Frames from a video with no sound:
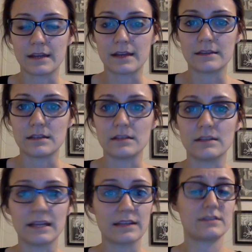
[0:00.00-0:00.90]
that the
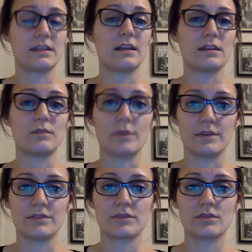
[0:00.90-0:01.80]
length of stay
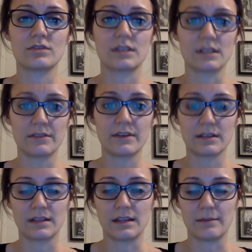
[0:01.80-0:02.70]
was
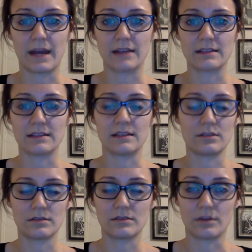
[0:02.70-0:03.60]
significantly impacted in
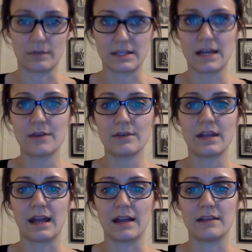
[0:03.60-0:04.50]
going down,
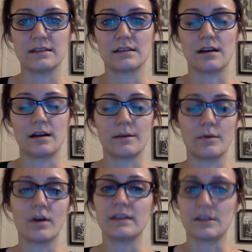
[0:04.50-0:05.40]
and
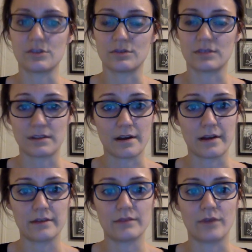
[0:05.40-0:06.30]
quality issues did
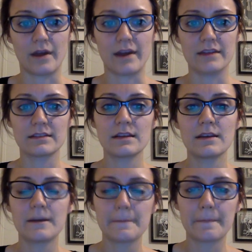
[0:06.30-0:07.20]
not rise.
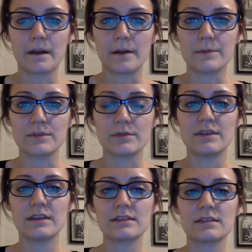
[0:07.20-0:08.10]
So
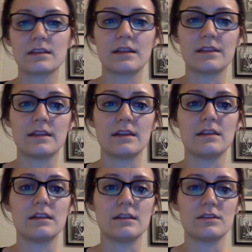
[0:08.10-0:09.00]
this, and then
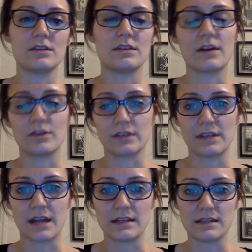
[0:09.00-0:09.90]
into the early
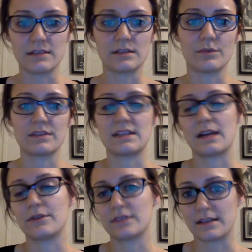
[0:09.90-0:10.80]
90s, there was a
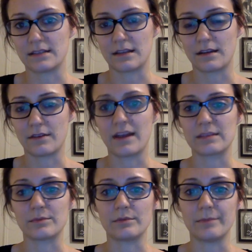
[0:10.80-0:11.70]
downsizing of
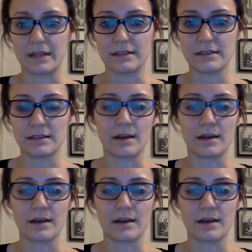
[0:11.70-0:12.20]
hospital beds